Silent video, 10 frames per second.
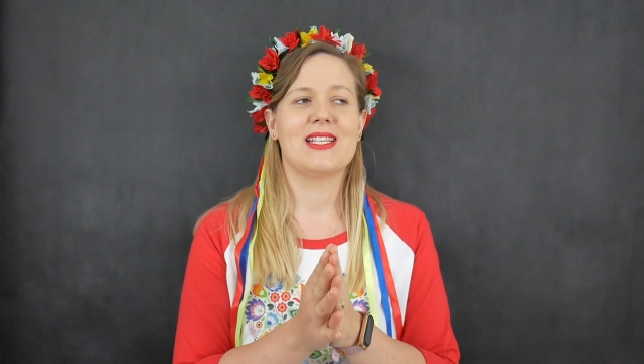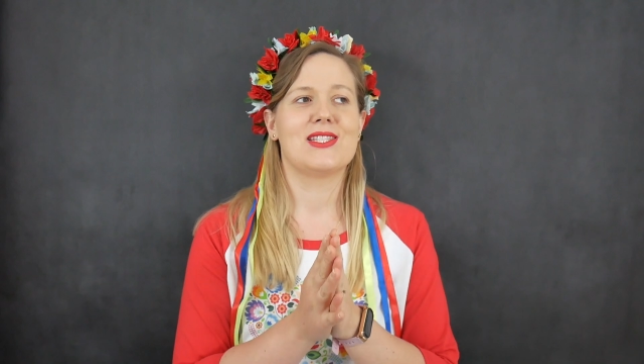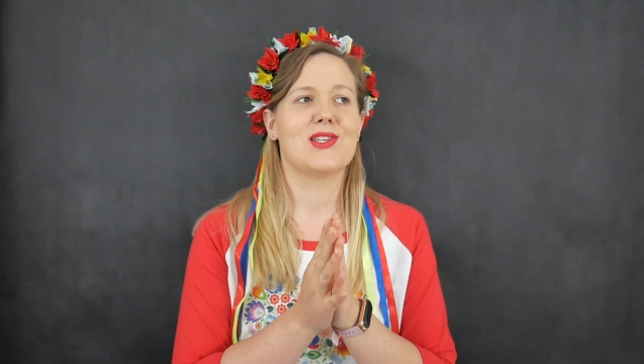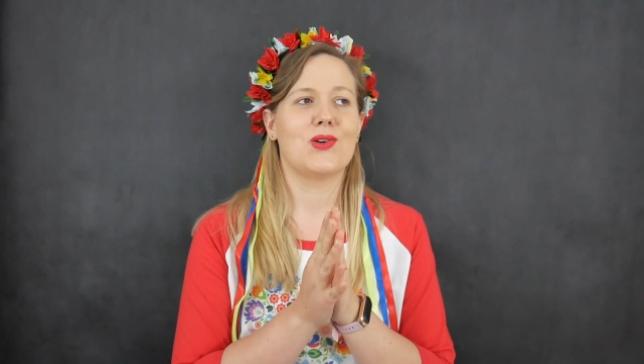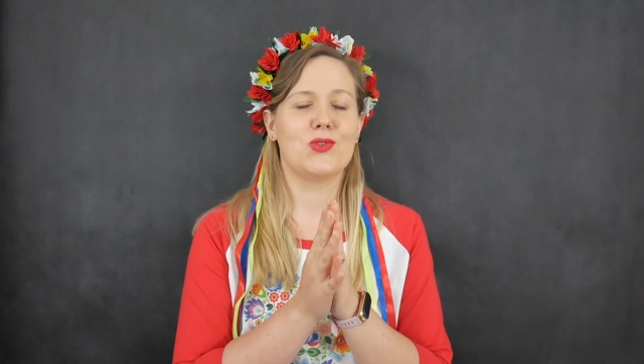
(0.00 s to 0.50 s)

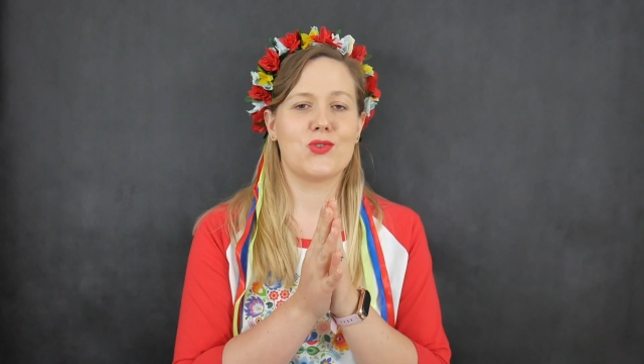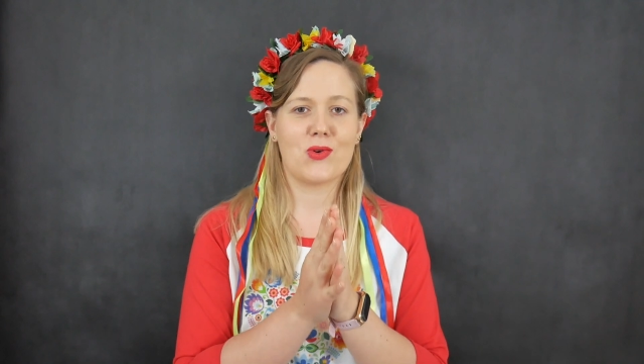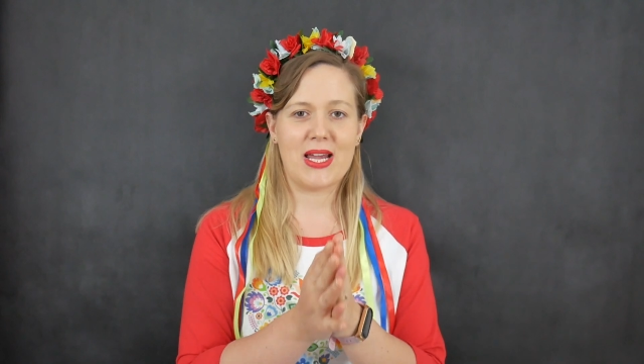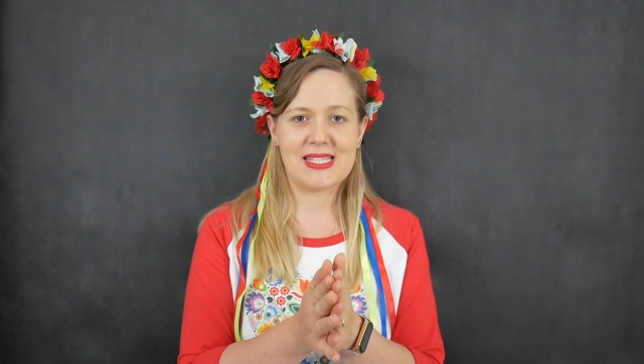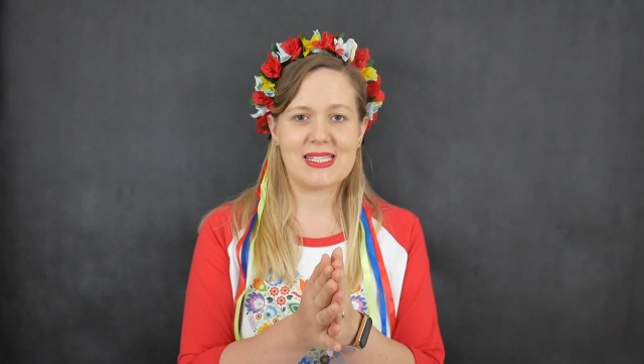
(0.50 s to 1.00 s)
So
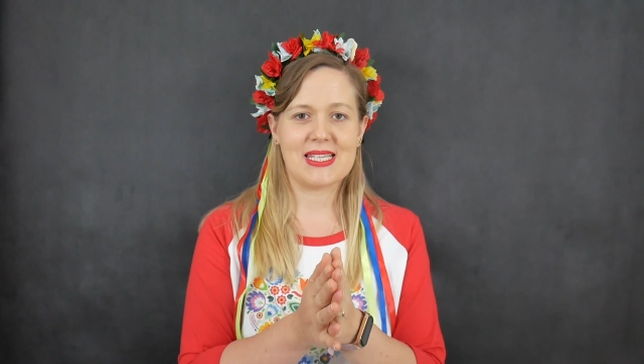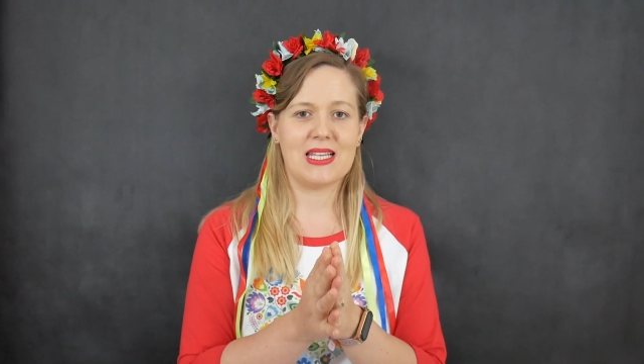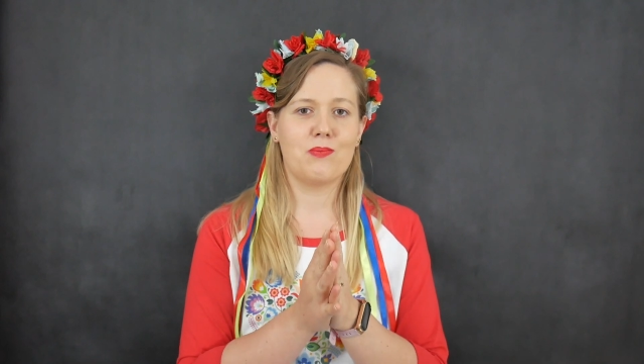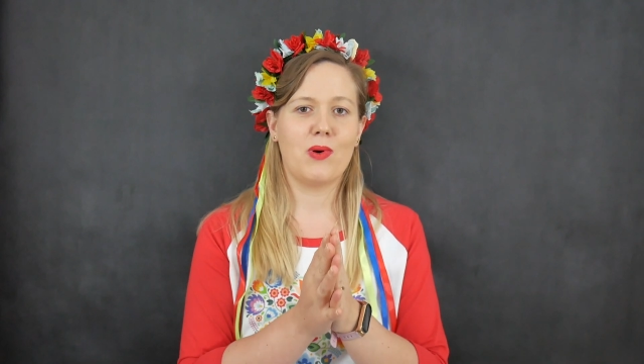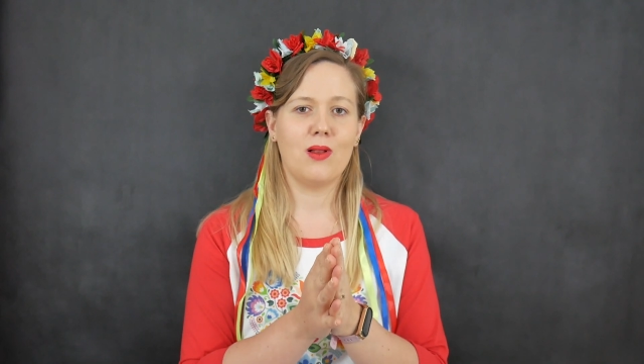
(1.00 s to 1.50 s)
dress
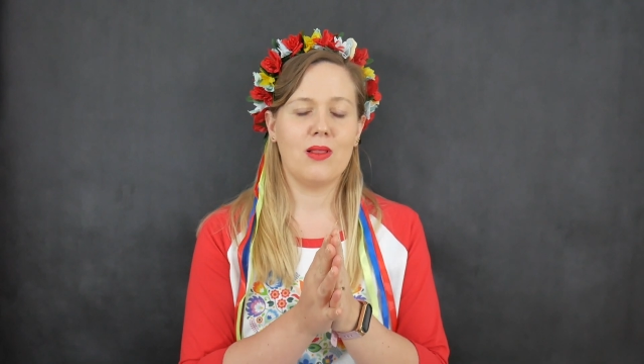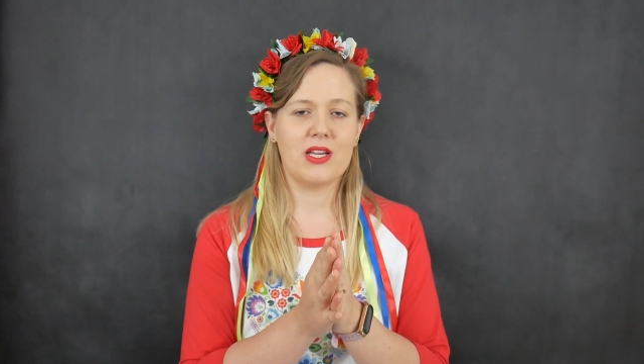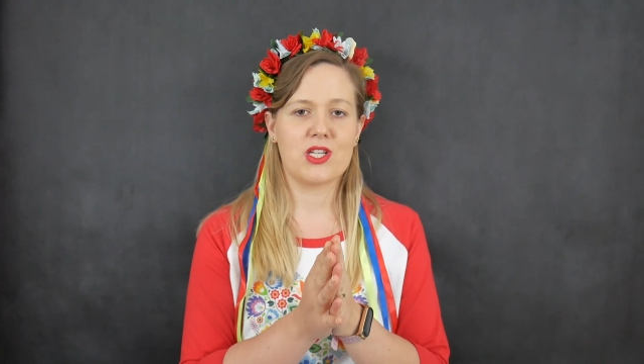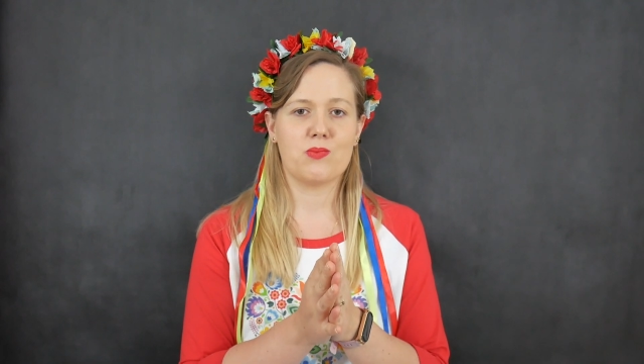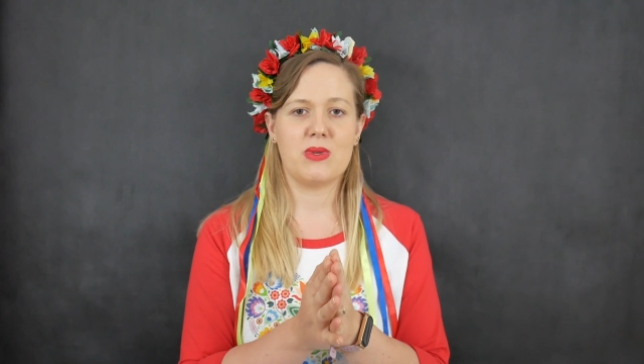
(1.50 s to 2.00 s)
in
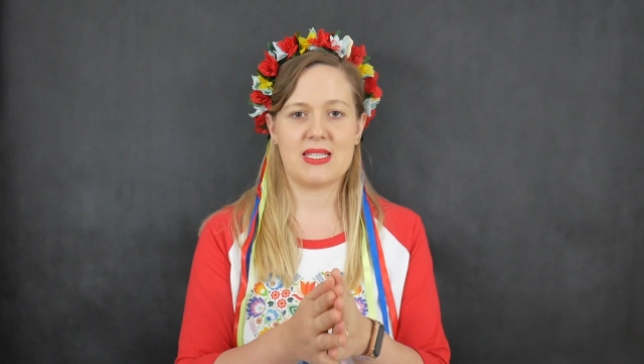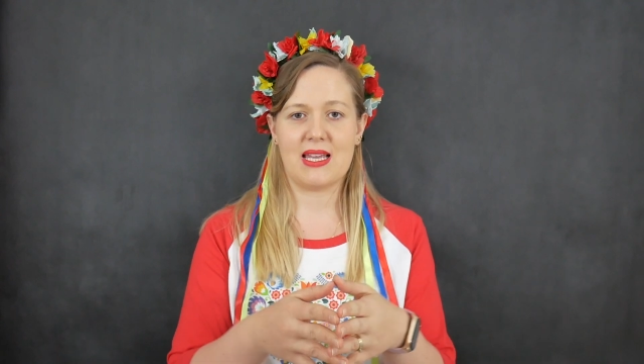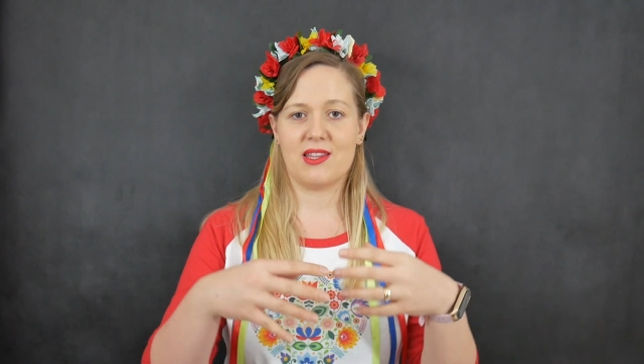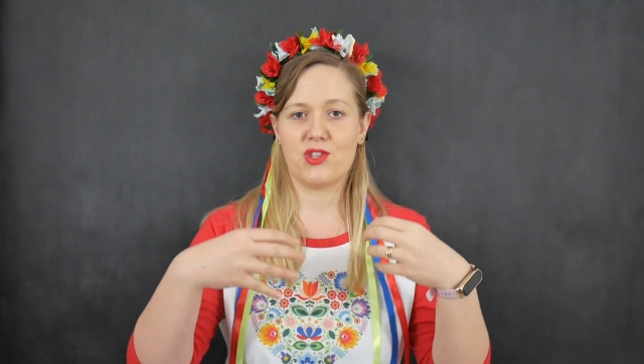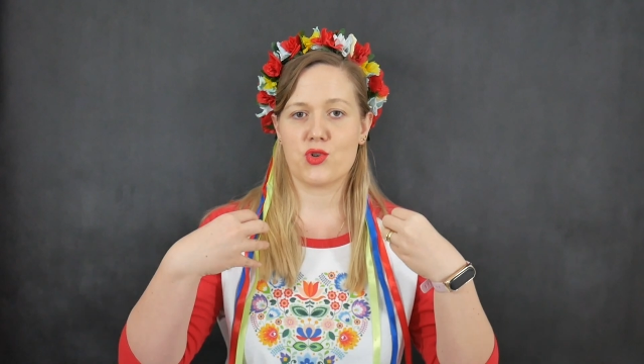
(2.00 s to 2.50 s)
Polish means
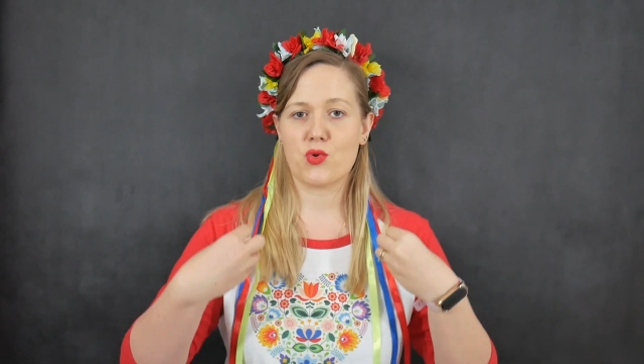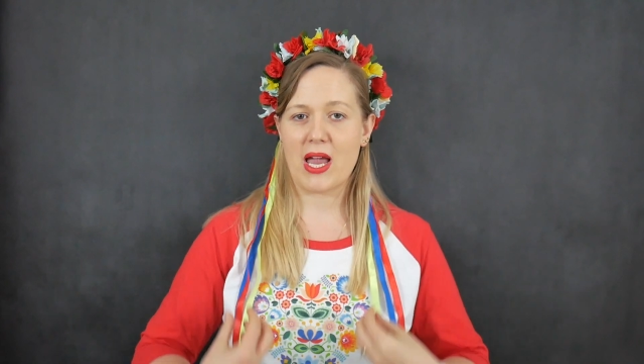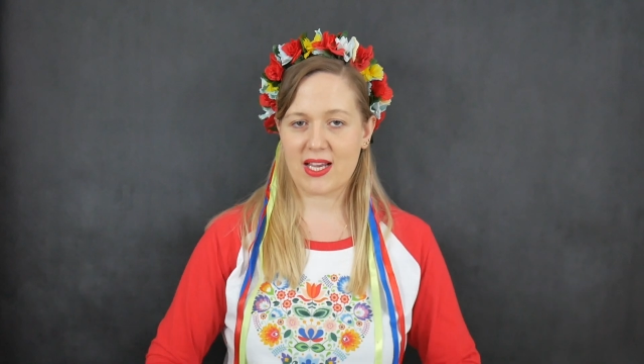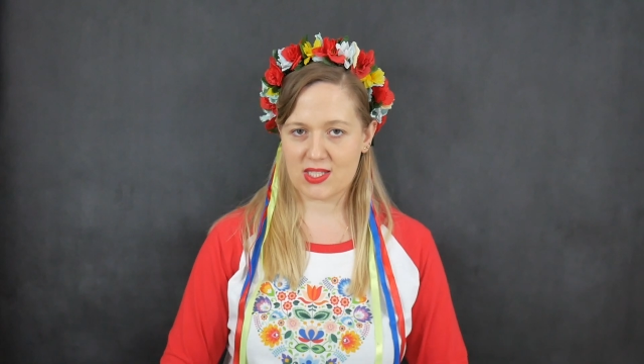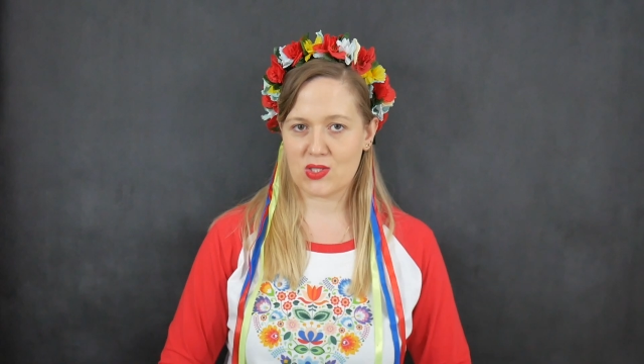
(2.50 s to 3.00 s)
a
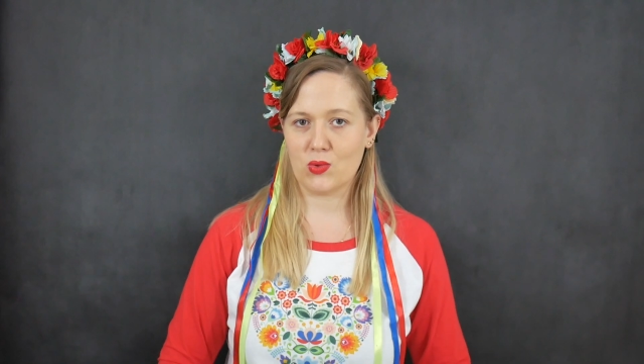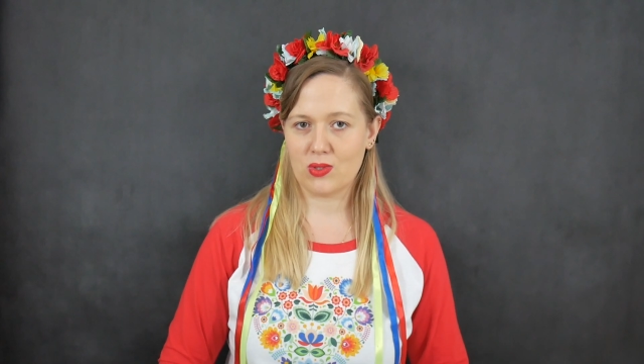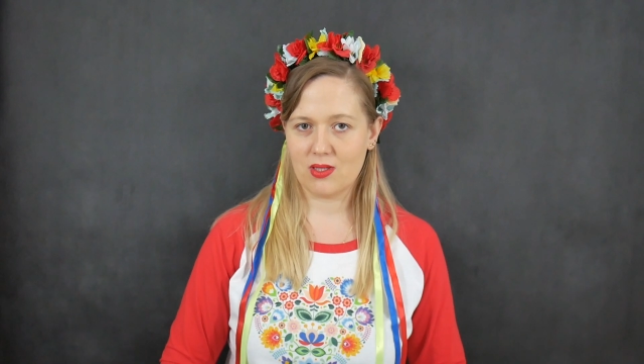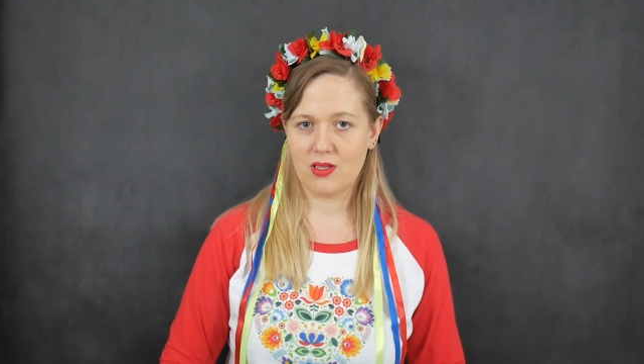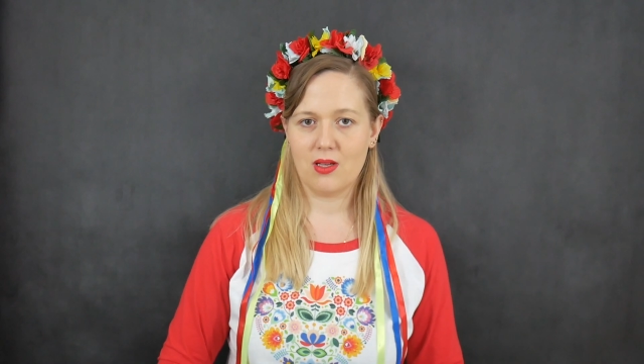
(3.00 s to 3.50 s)
tracksuit